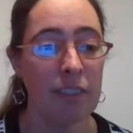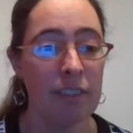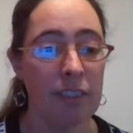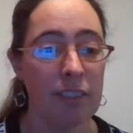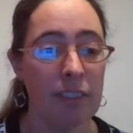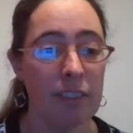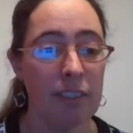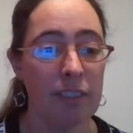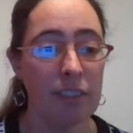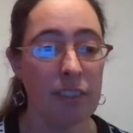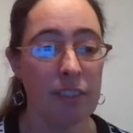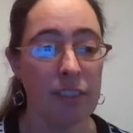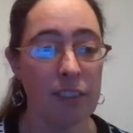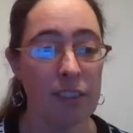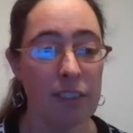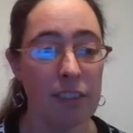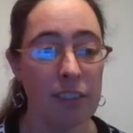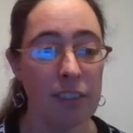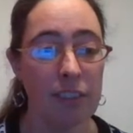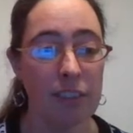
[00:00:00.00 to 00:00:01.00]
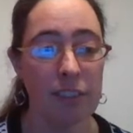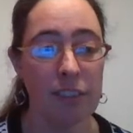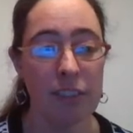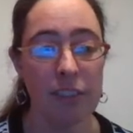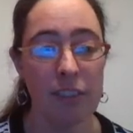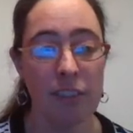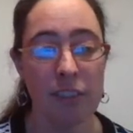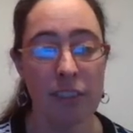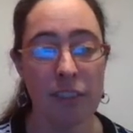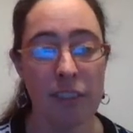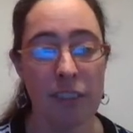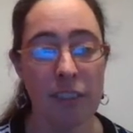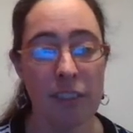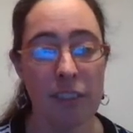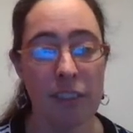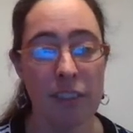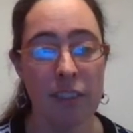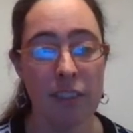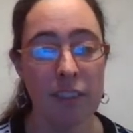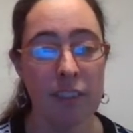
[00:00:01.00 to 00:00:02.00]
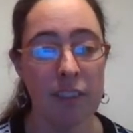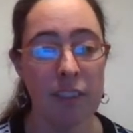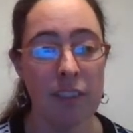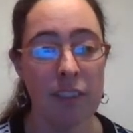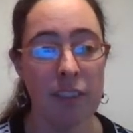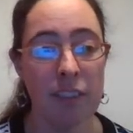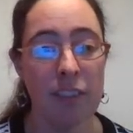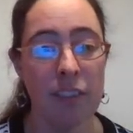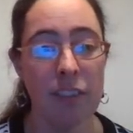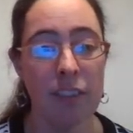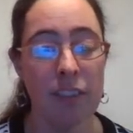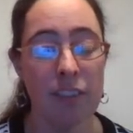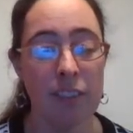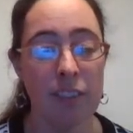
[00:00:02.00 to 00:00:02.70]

(silent)